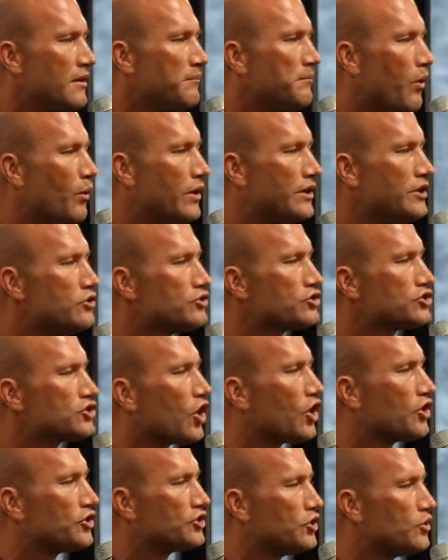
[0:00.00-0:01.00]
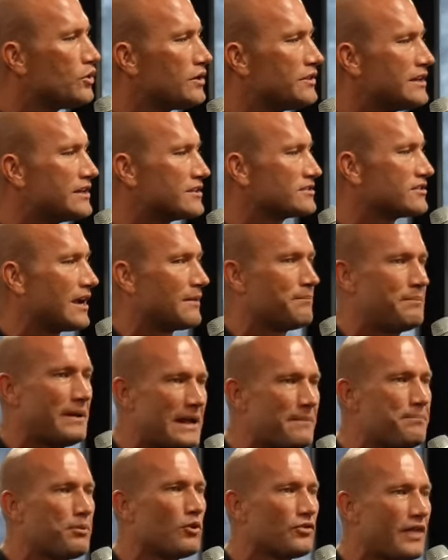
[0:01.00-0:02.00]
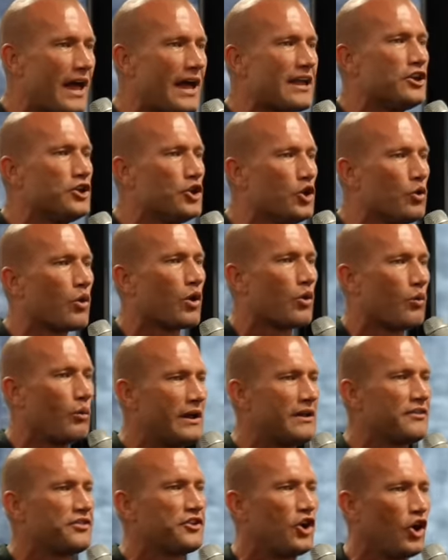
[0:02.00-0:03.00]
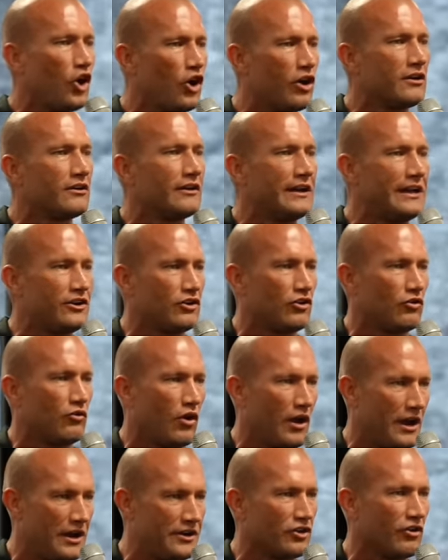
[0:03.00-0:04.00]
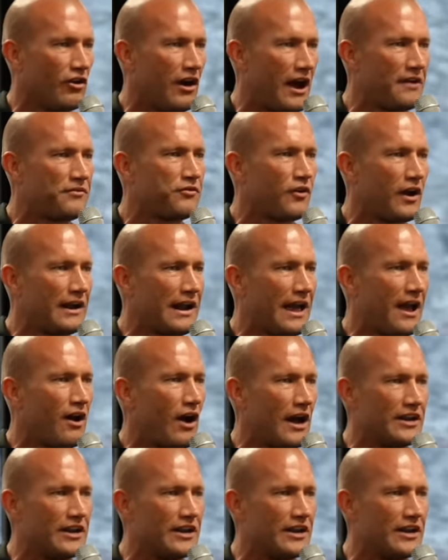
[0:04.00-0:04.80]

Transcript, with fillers: But when you start doing this, like people that you are with currently in your in your life right now,